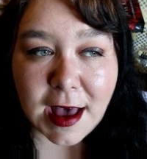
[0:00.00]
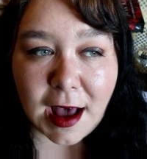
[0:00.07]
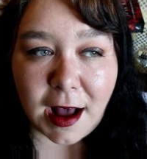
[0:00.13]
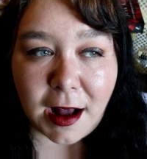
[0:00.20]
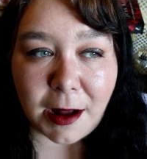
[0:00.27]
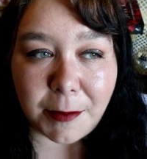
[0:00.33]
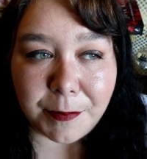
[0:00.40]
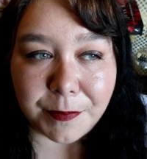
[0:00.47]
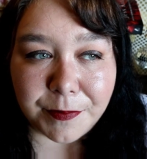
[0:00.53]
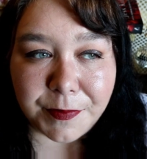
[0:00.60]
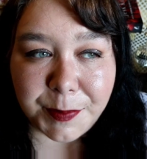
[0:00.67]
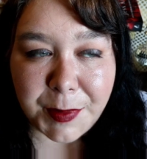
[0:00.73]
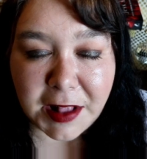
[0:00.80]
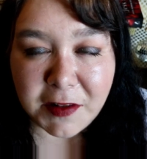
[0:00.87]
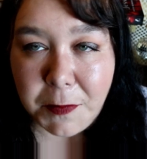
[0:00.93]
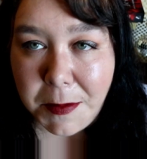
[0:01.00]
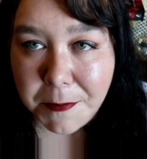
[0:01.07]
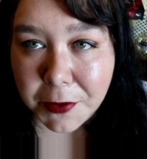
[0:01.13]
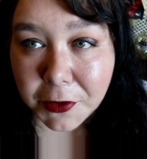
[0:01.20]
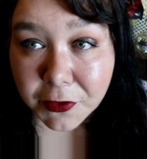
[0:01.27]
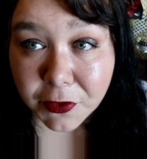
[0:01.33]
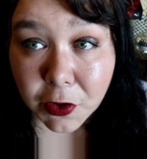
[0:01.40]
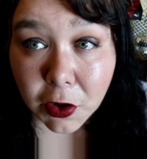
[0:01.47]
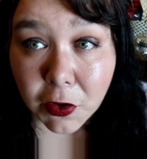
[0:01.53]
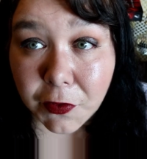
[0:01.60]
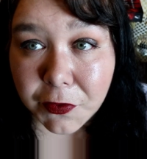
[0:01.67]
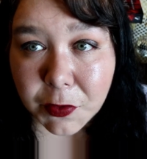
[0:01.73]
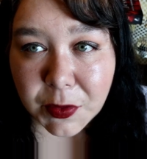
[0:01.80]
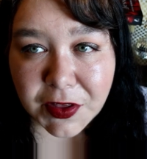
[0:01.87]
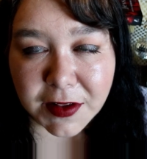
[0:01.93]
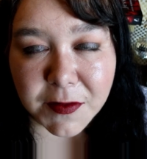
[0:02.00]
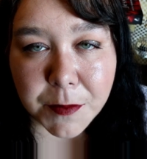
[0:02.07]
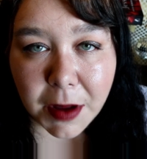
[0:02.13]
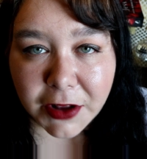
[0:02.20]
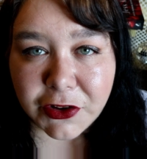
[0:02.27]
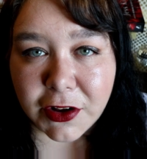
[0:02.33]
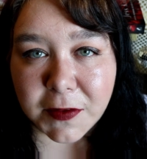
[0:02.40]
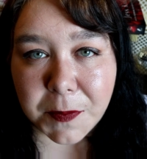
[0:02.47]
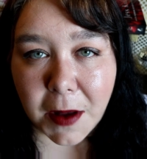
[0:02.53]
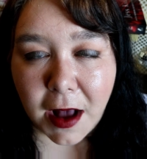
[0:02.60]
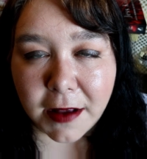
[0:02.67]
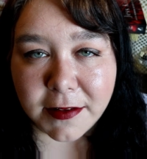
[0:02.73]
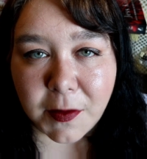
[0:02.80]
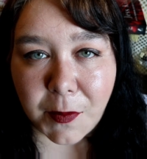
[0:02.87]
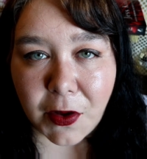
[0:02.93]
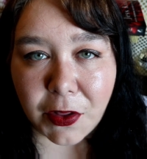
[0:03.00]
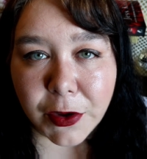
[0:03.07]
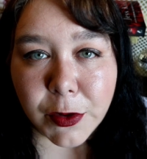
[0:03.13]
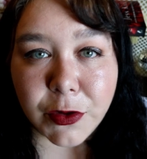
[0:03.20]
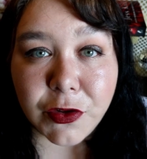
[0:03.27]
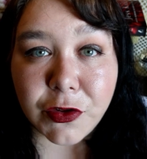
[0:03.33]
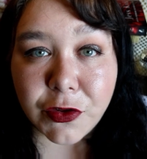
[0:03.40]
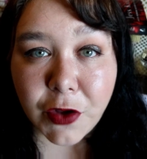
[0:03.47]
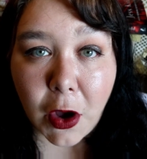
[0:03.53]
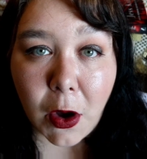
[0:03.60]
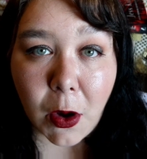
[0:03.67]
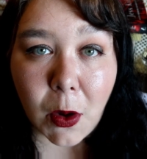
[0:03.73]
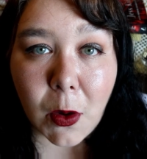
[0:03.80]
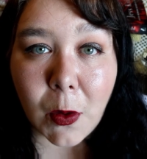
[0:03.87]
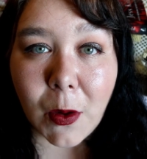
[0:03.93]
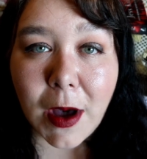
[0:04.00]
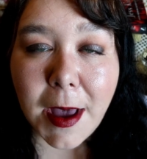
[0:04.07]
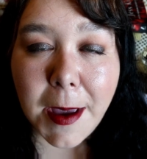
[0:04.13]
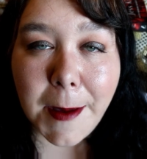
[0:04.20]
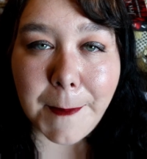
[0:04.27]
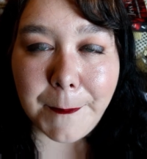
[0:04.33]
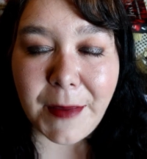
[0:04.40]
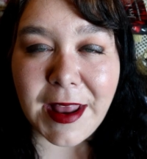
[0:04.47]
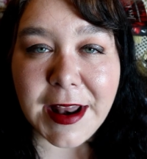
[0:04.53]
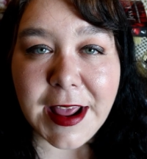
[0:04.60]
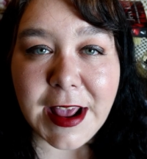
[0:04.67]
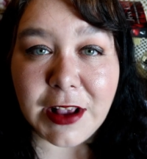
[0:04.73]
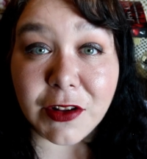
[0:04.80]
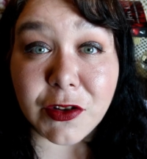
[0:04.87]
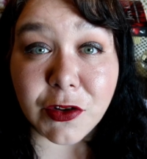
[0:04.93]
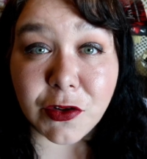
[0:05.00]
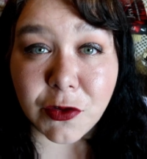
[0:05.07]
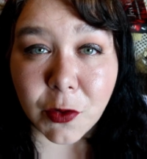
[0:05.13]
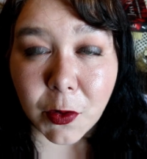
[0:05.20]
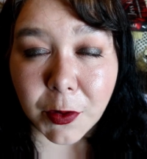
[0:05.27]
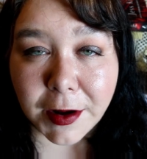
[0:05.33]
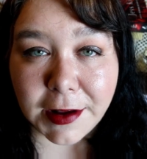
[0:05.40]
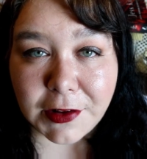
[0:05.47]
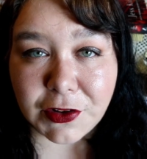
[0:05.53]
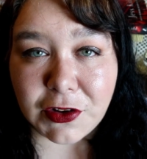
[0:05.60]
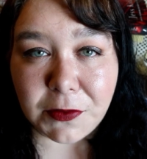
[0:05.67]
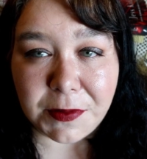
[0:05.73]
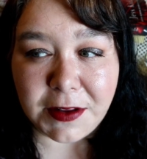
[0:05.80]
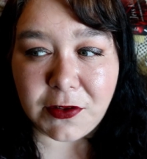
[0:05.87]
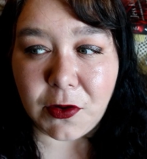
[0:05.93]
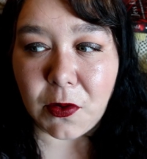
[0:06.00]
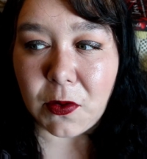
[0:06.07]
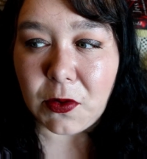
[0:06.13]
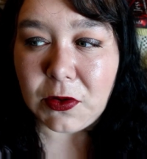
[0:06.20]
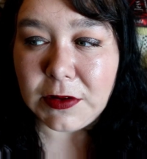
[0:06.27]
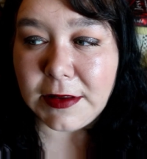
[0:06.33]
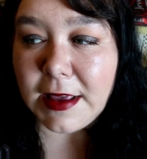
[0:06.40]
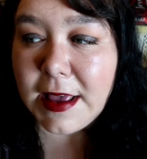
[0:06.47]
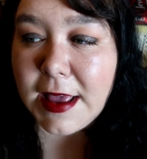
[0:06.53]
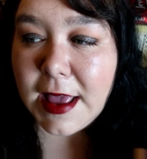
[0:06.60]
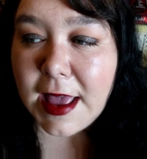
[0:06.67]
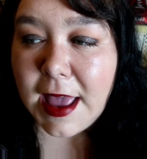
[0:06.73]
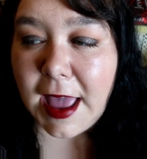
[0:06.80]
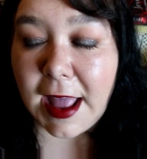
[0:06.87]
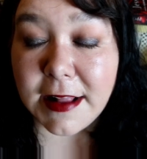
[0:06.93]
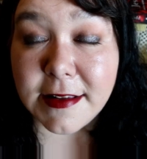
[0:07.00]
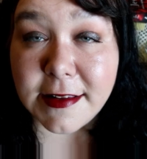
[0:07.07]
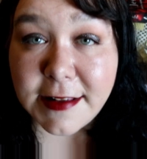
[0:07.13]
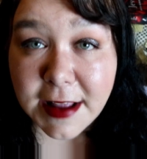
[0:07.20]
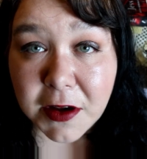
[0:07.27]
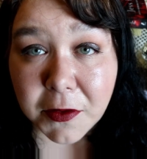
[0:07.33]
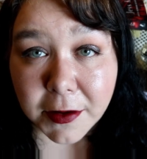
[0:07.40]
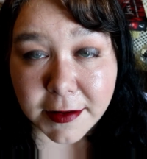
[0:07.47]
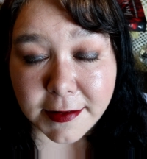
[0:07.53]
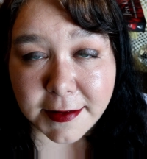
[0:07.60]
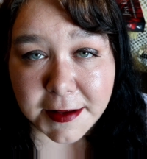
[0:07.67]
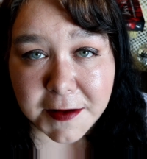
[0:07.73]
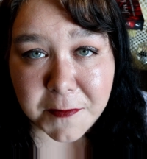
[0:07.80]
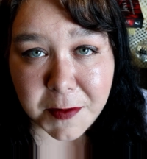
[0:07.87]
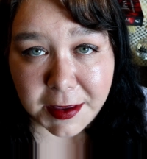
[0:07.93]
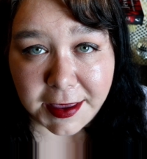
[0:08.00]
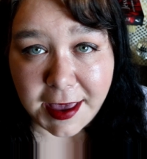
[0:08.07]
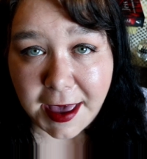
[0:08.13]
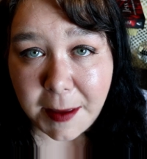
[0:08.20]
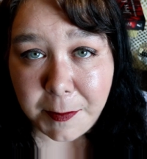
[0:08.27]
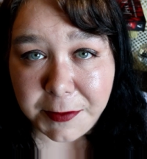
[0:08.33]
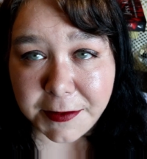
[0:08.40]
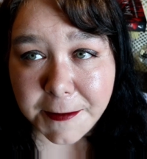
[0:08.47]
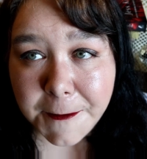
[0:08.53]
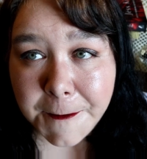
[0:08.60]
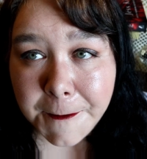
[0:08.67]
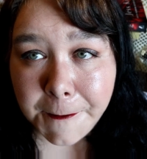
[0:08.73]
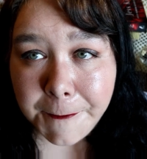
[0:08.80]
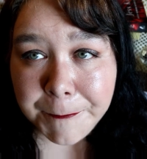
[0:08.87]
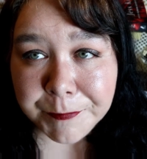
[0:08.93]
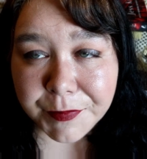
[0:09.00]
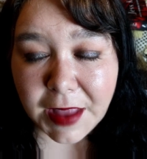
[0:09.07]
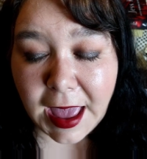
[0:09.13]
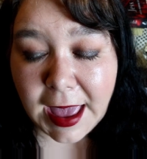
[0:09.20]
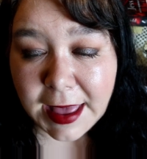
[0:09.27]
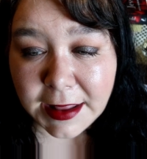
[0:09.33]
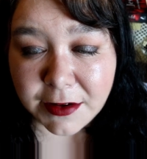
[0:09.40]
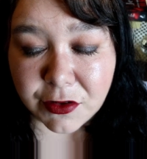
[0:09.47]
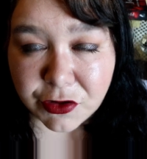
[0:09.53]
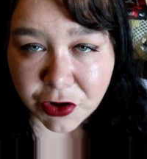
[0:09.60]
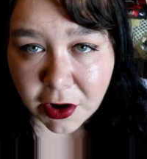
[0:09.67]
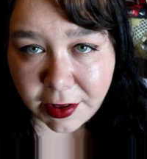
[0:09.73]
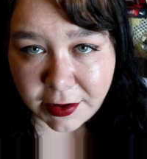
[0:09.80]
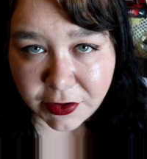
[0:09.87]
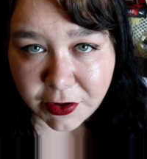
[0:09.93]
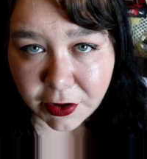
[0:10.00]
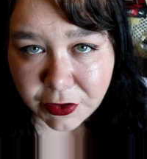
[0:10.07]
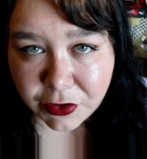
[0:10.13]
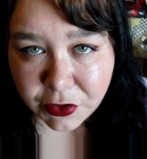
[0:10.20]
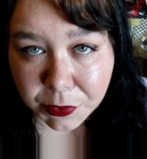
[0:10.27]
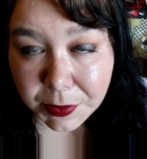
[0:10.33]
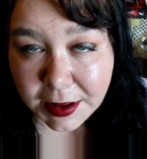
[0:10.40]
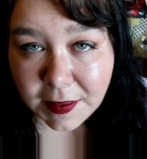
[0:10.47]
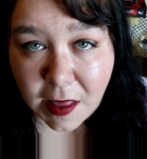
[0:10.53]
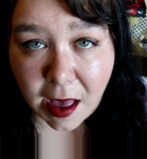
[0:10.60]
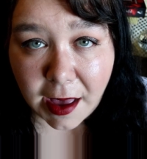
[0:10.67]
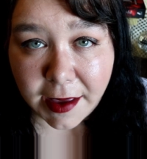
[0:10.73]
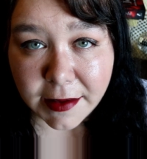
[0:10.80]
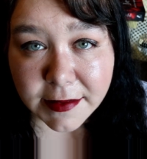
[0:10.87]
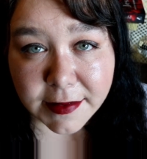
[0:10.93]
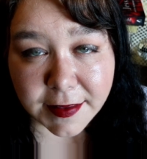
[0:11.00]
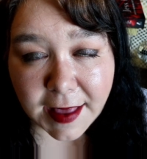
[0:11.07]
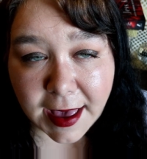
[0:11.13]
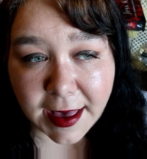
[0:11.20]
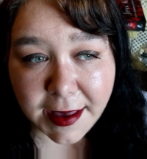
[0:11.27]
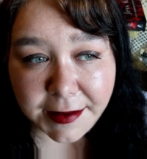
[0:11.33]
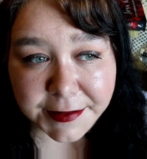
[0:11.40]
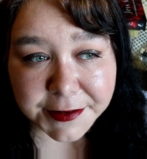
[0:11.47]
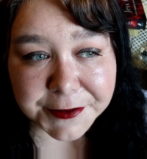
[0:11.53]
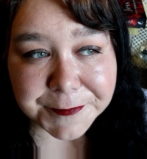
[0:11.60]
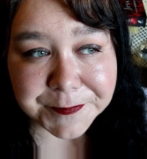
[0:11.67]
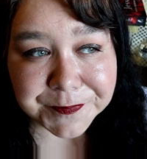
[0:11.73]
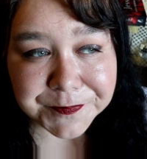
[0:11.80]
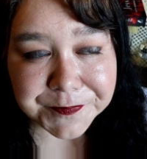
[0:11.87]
that's been preserved with as much as possible, there's so many stories to be told and secrets that have been kept. And Charlie starts to realize that